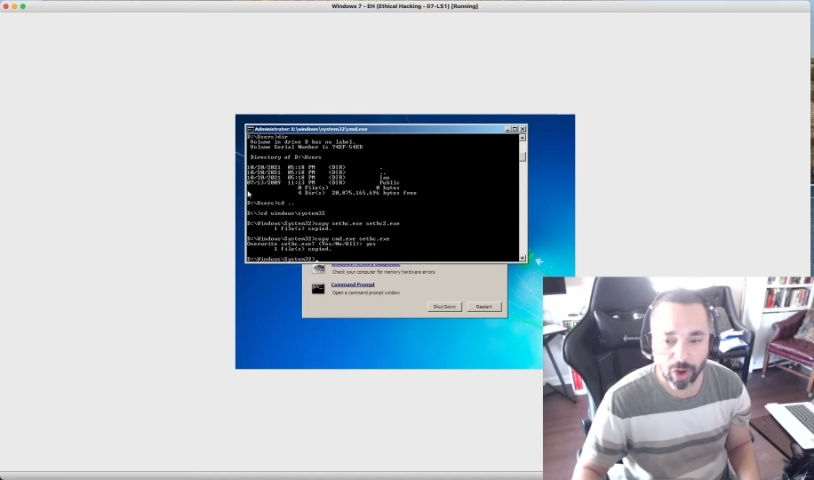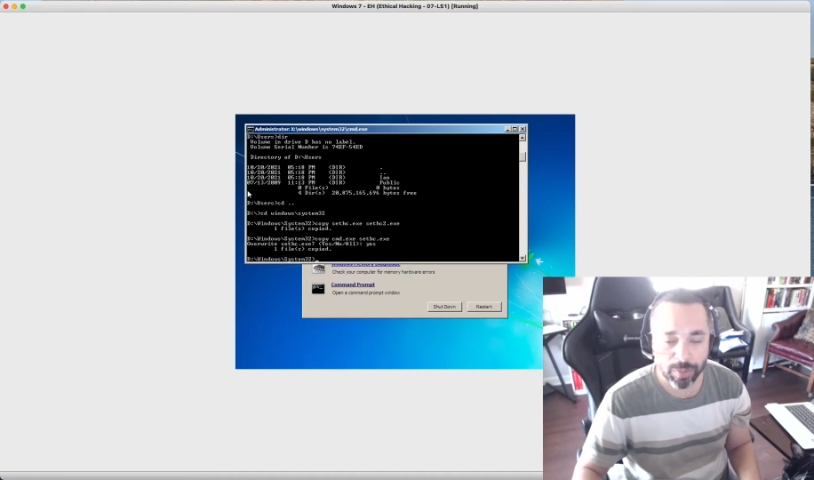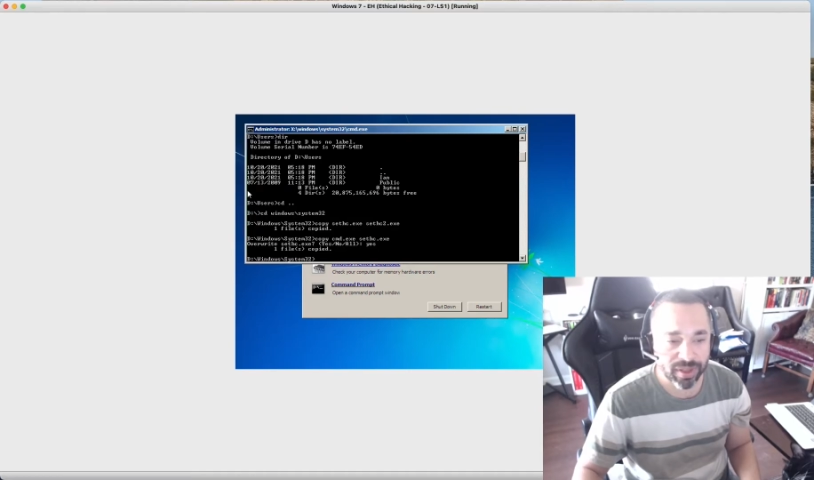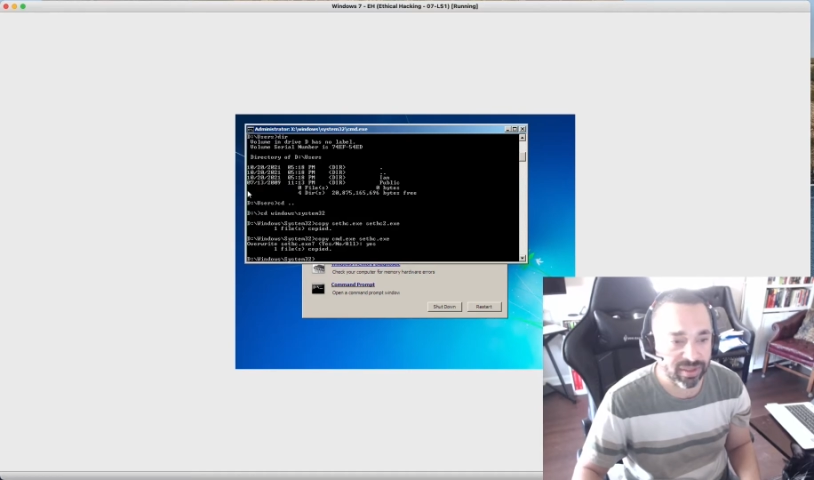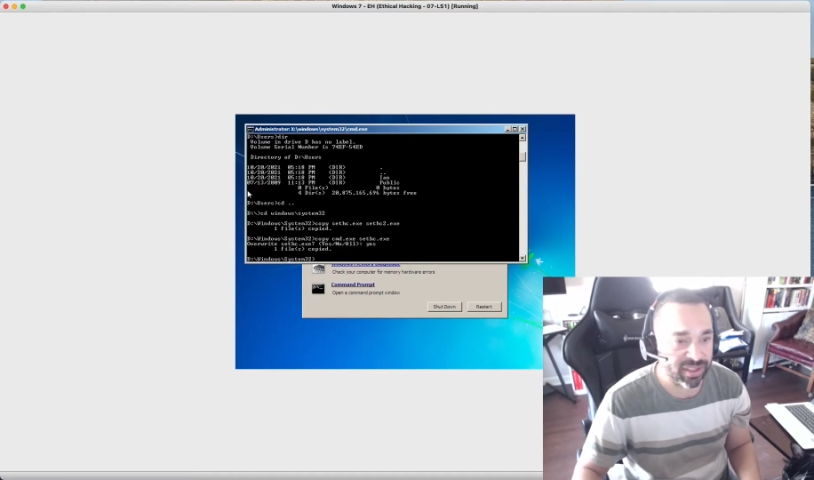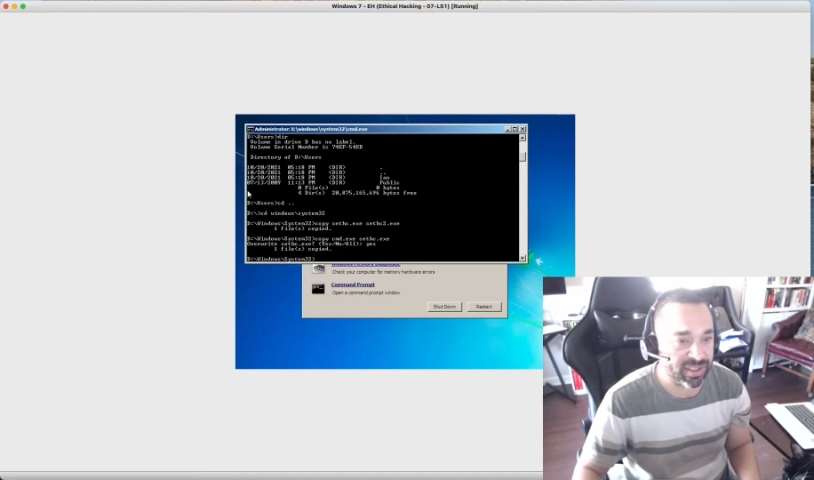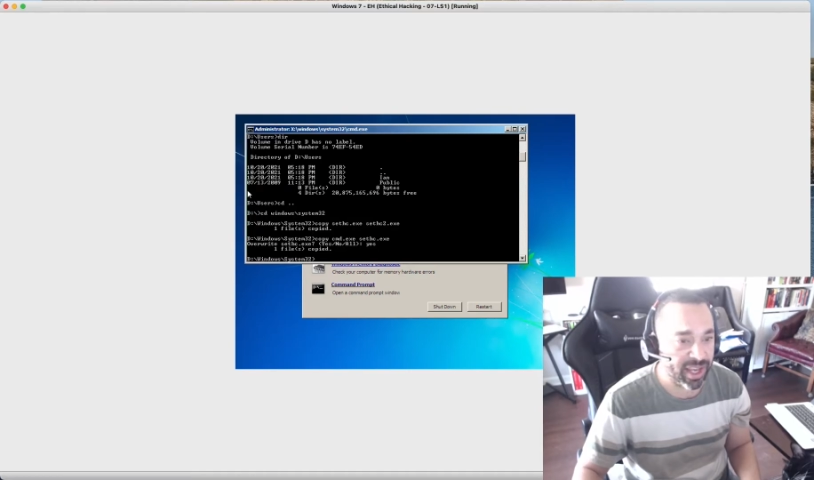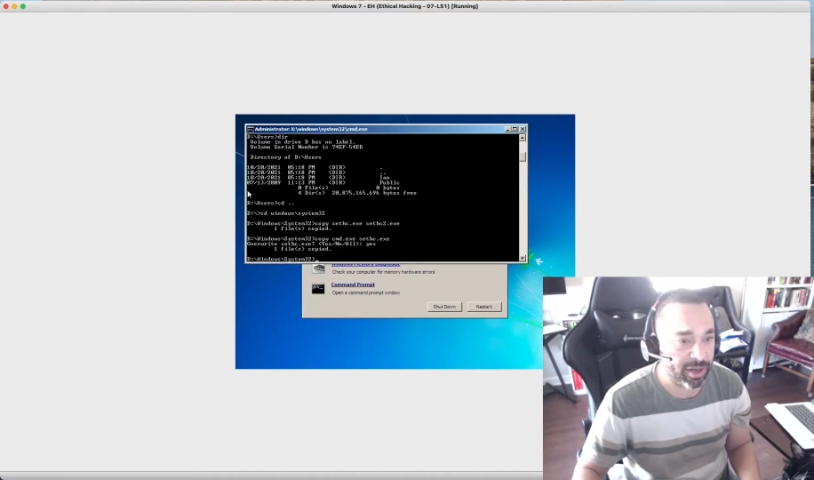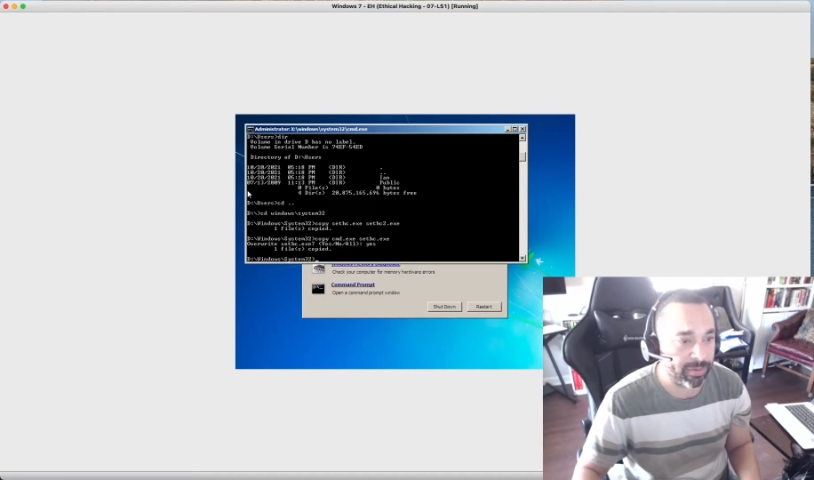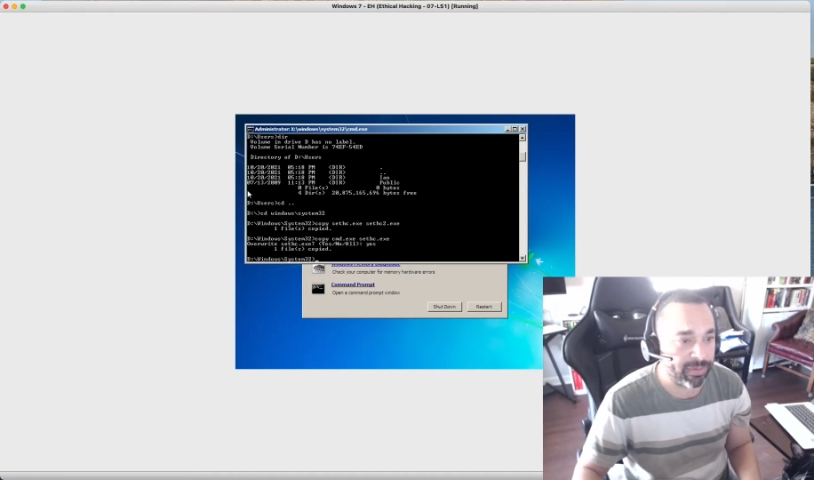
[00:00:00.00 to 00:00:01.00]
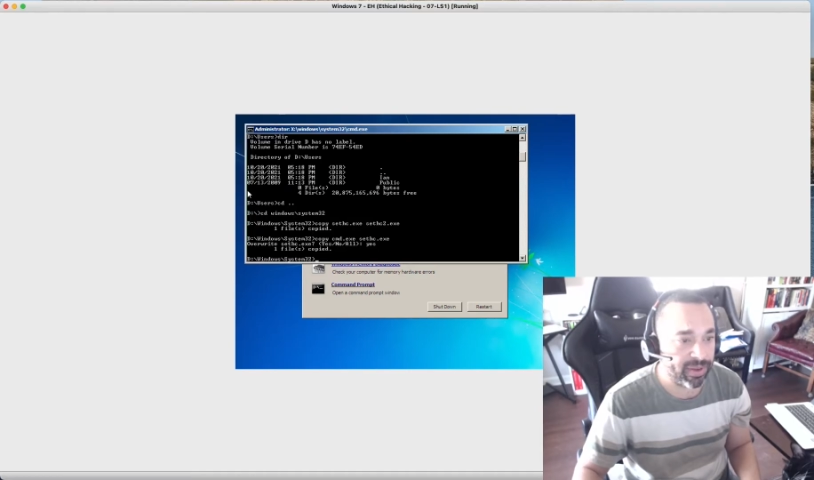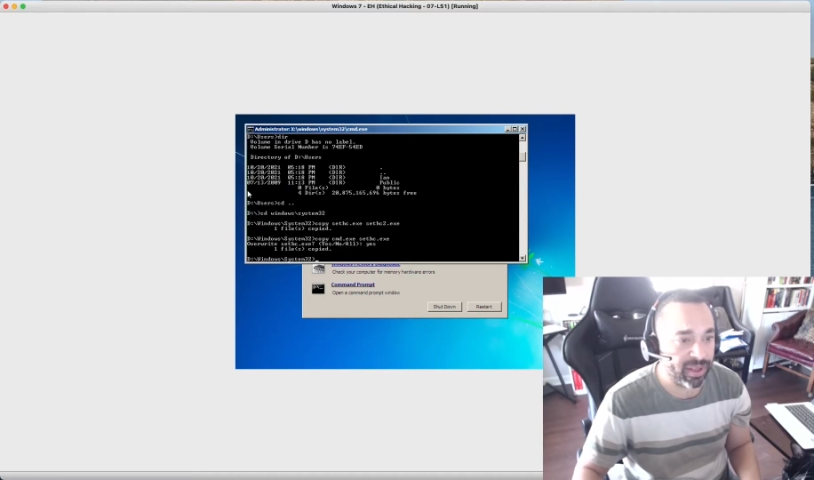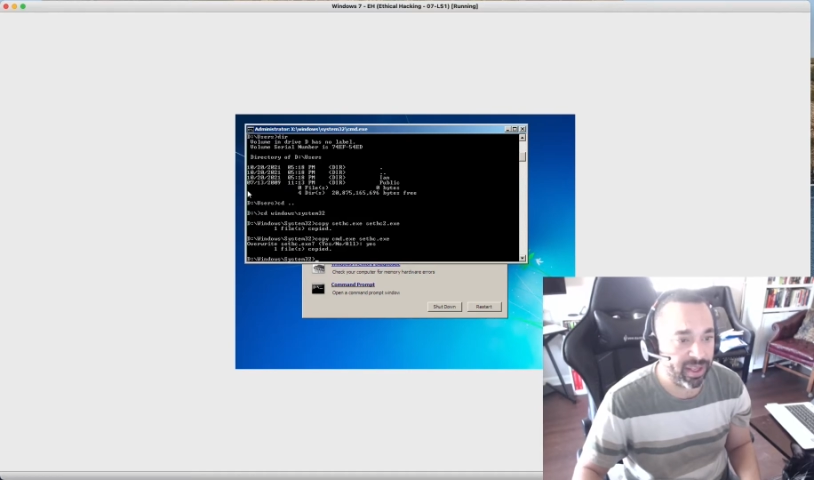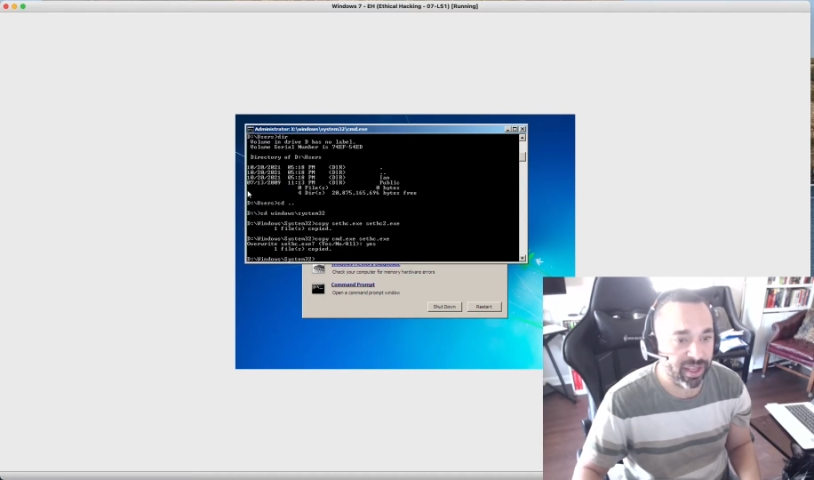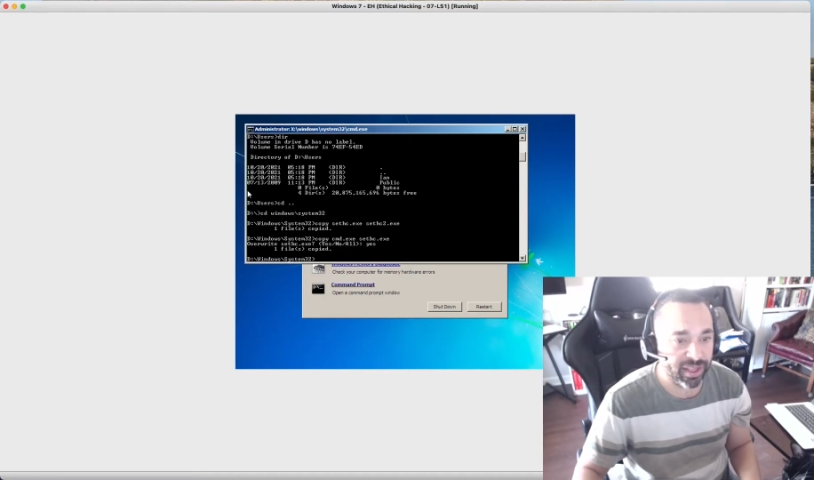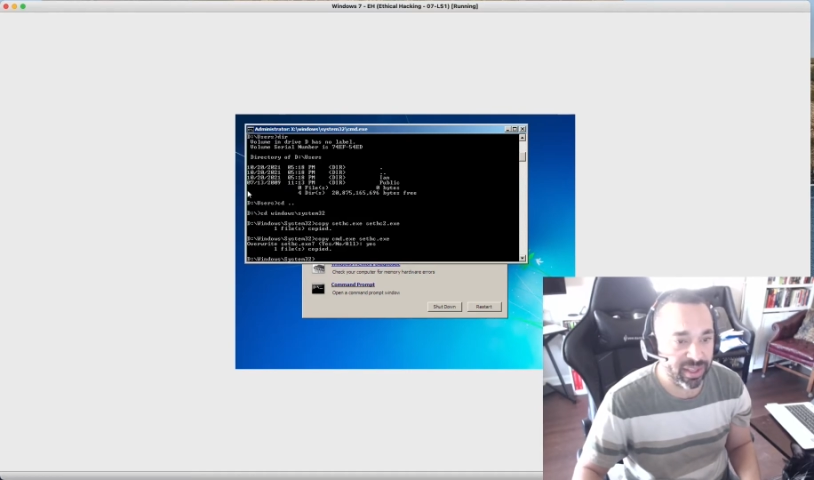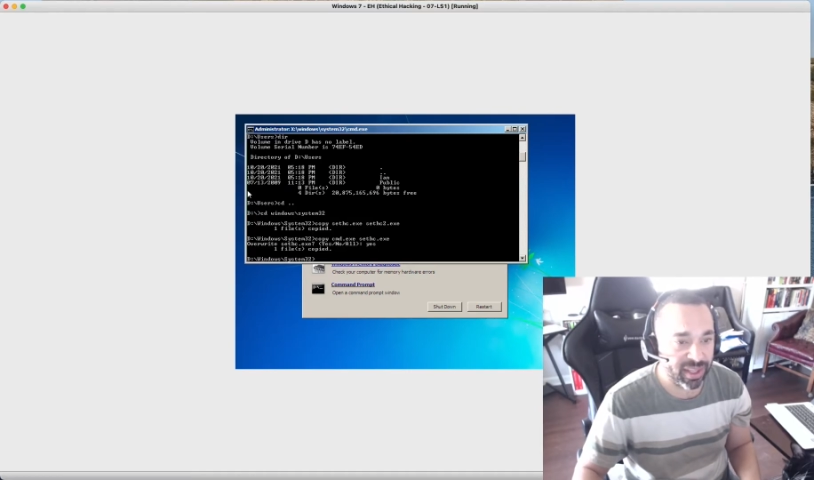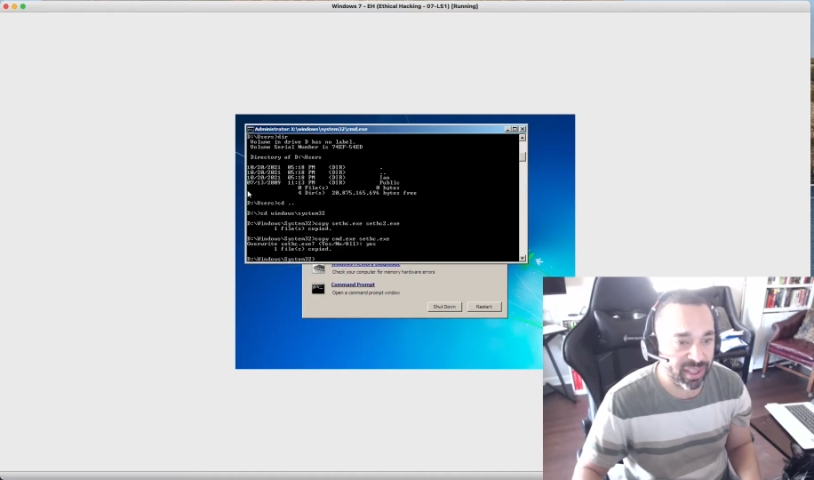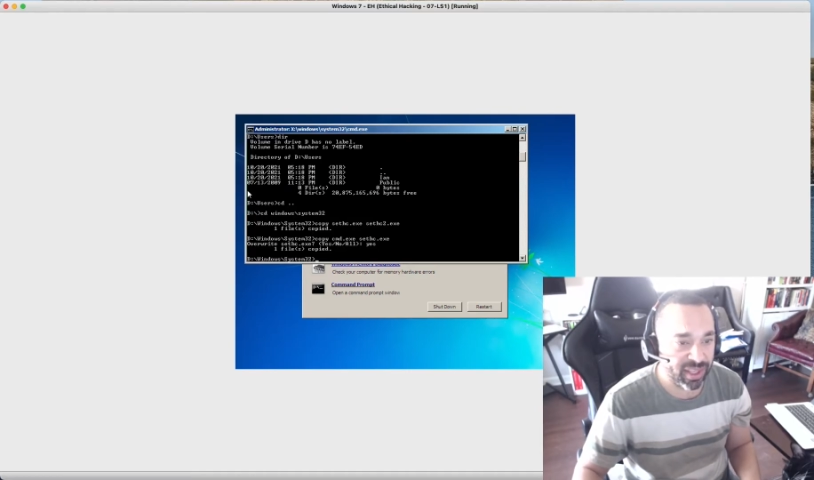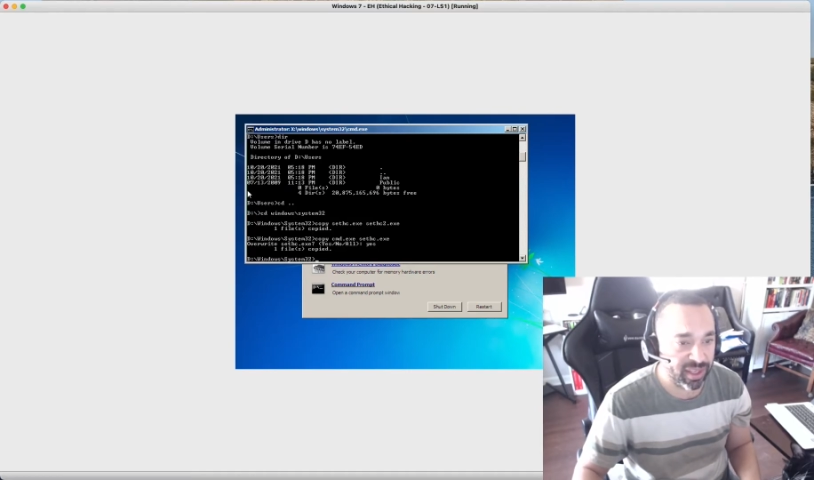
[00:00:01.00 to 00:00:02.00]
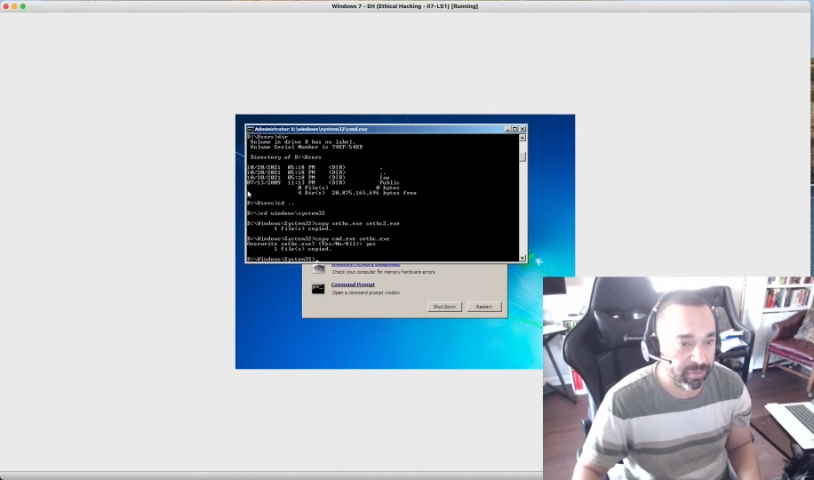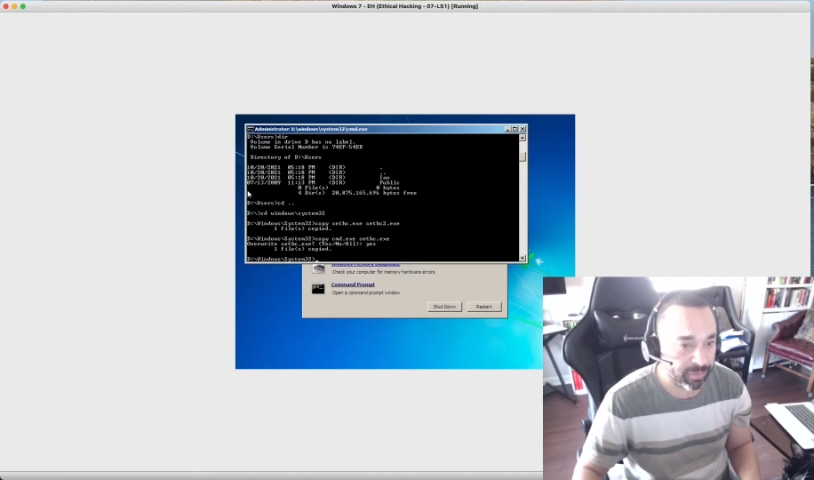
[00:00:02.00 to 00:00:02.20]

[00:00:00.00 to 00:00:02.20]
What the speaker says: opens instead of the